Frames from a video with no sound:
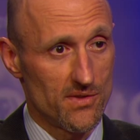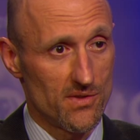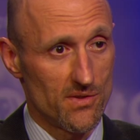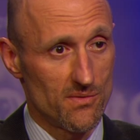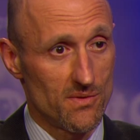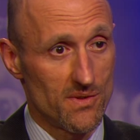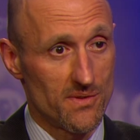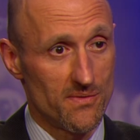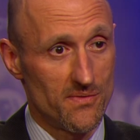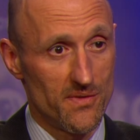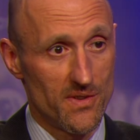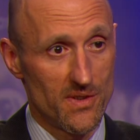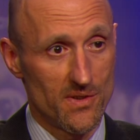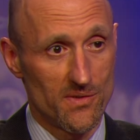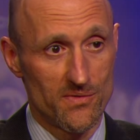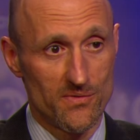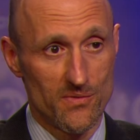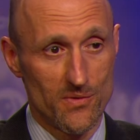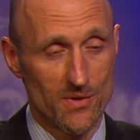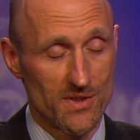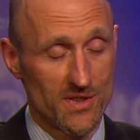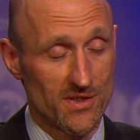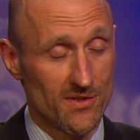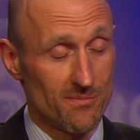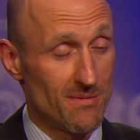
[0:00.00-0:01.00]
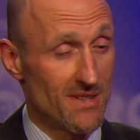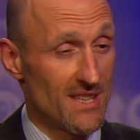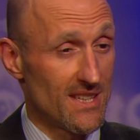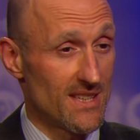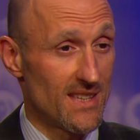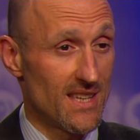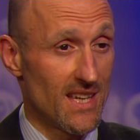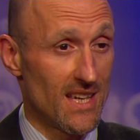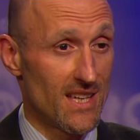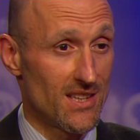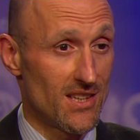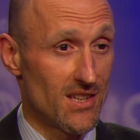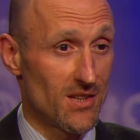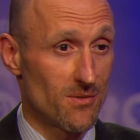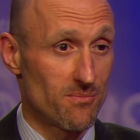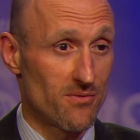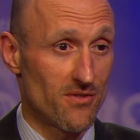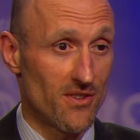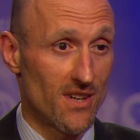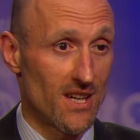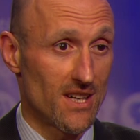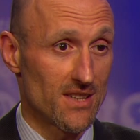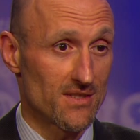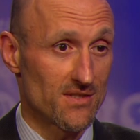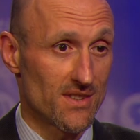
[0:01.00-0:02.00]
So we feel for this has been a 10-year
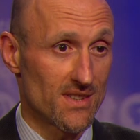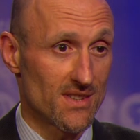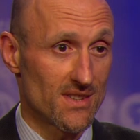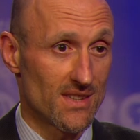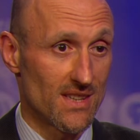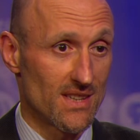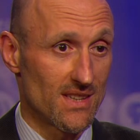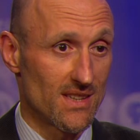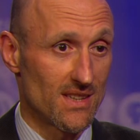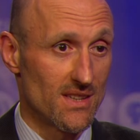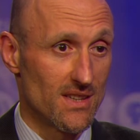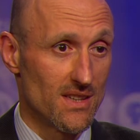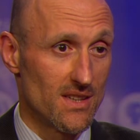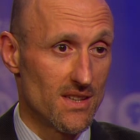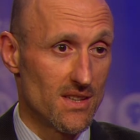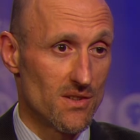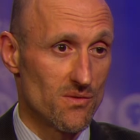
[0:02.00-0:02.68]
project, and